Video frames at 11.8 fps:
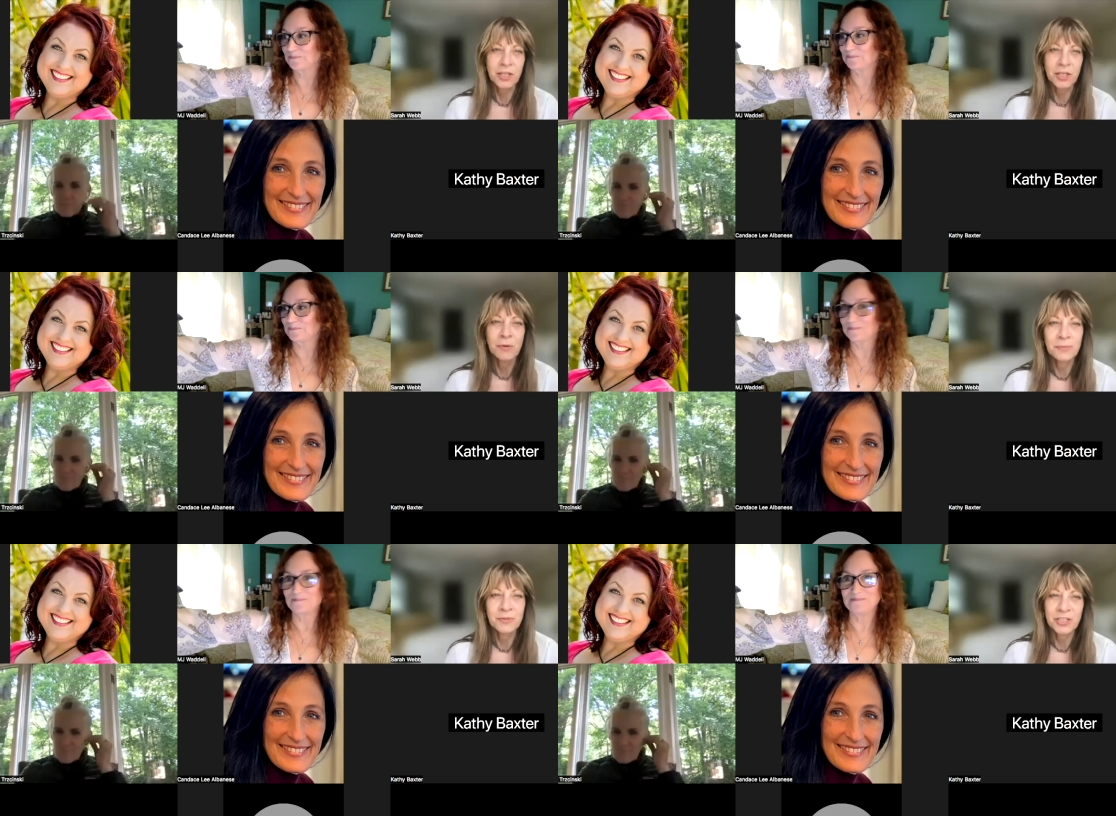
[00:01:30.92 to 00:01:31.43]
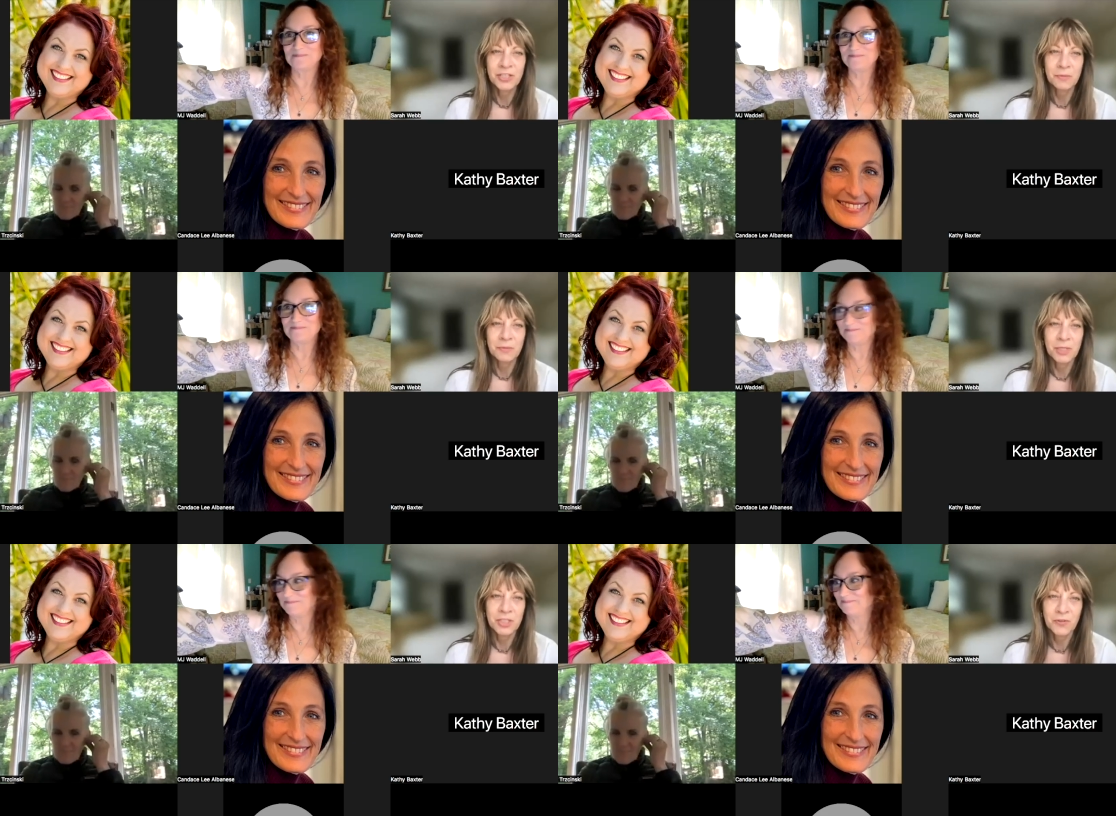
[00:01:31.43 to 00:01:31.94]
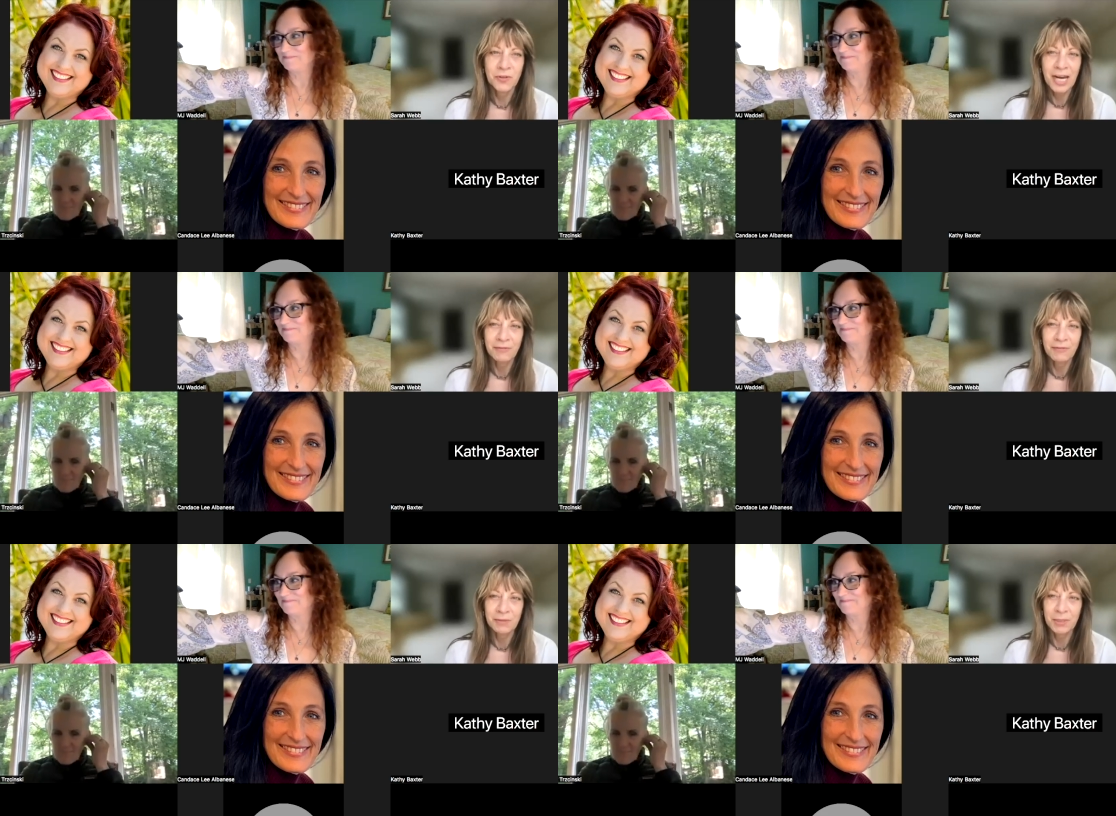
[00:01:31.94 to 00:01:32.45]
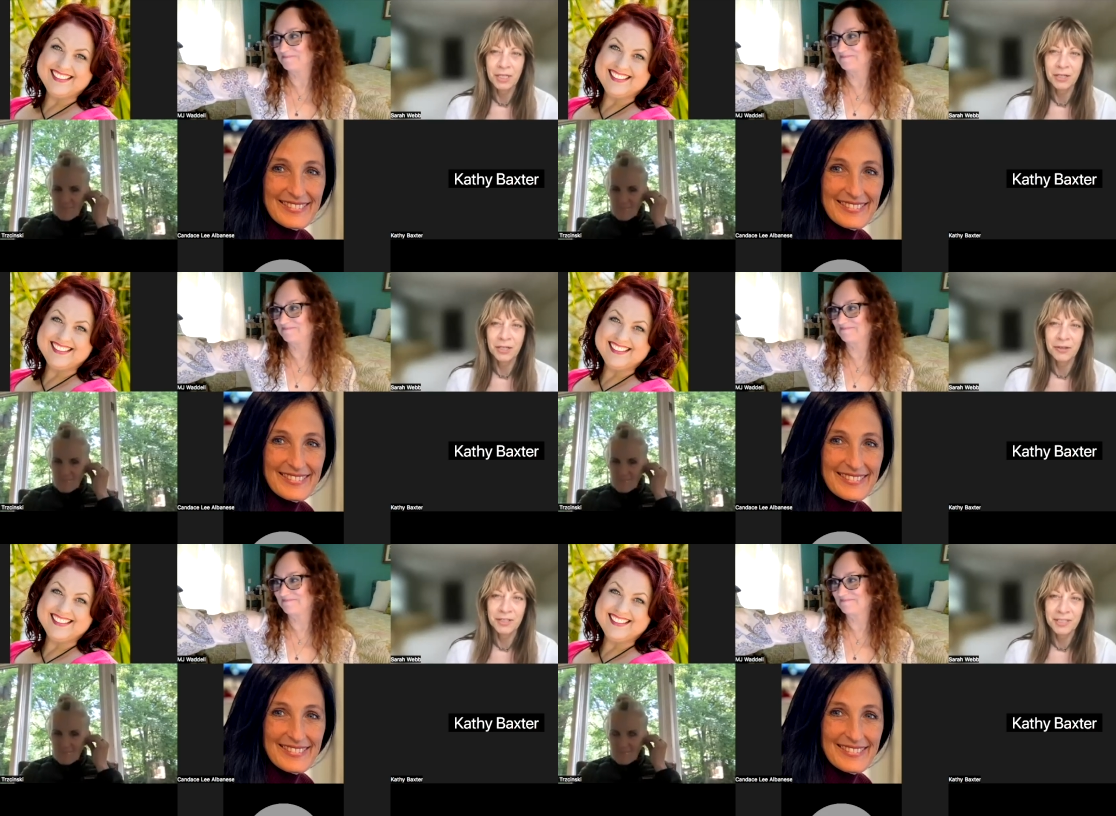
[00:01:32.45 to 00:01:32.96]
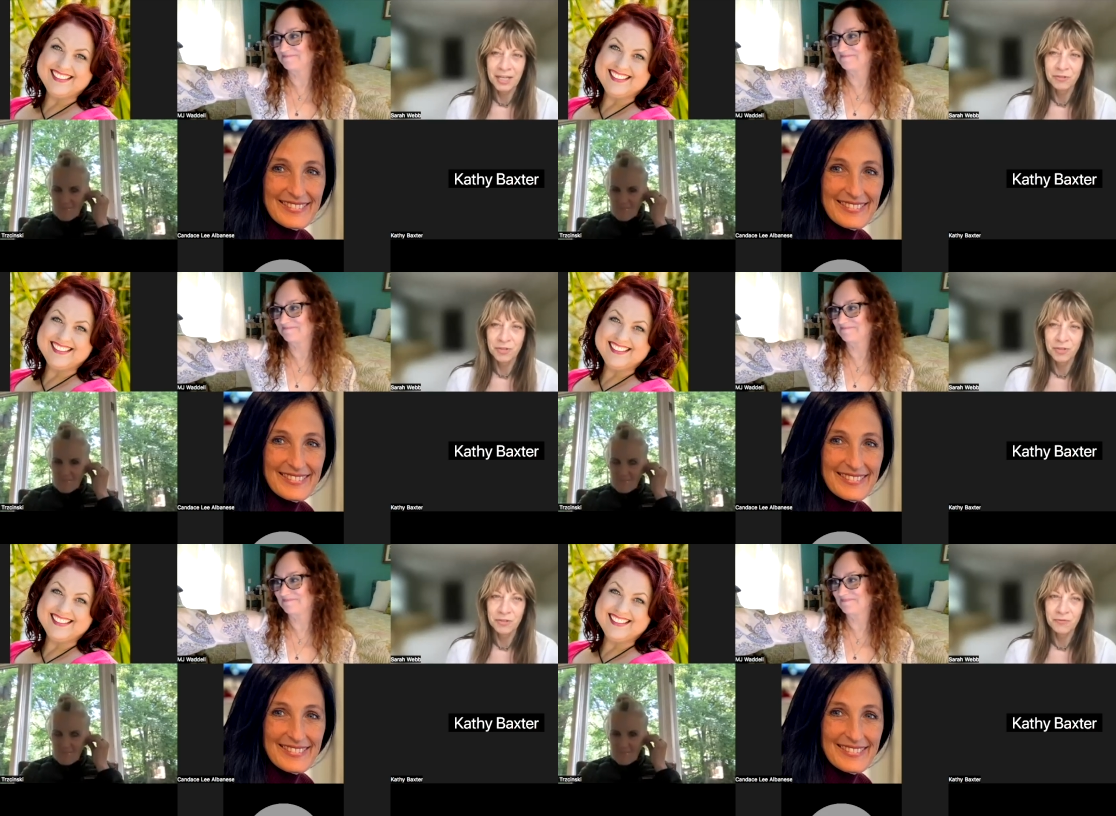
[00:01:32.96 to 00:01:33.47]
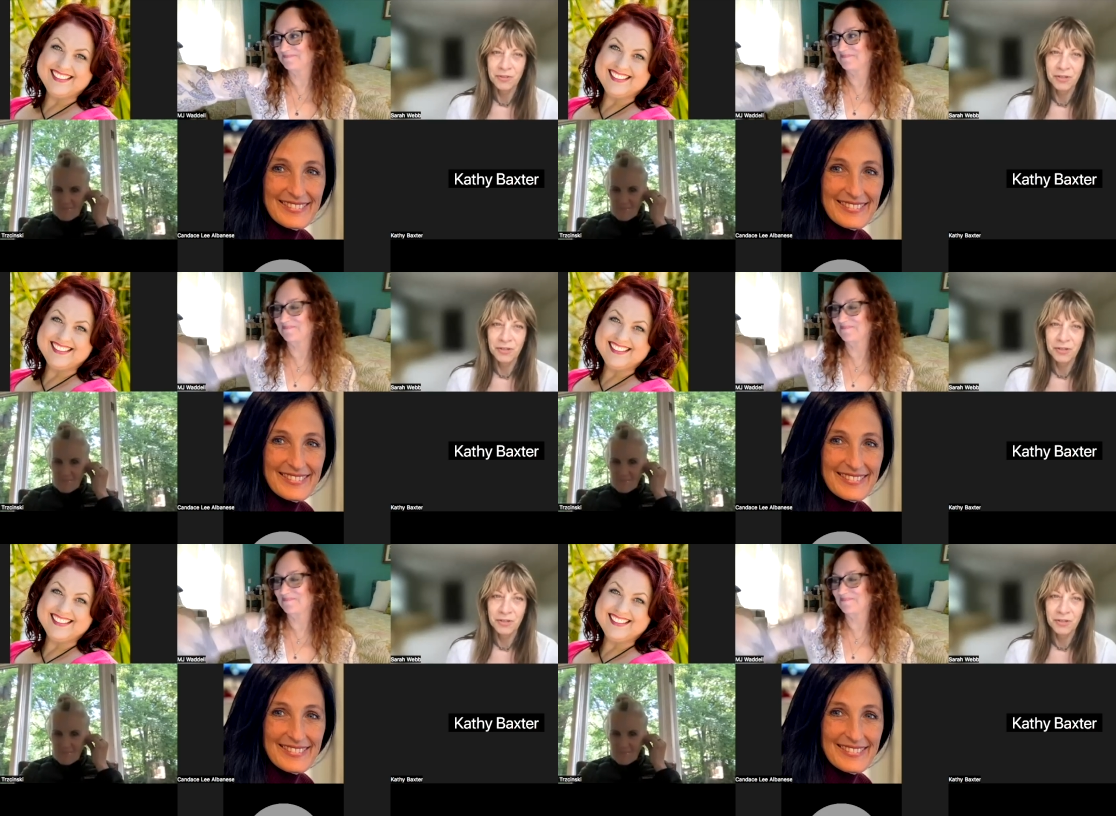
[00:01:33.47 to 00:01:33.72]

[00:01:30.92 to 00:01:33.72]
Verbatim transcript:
Speaker 1: you, MJ, so much for having me here and Andrea for your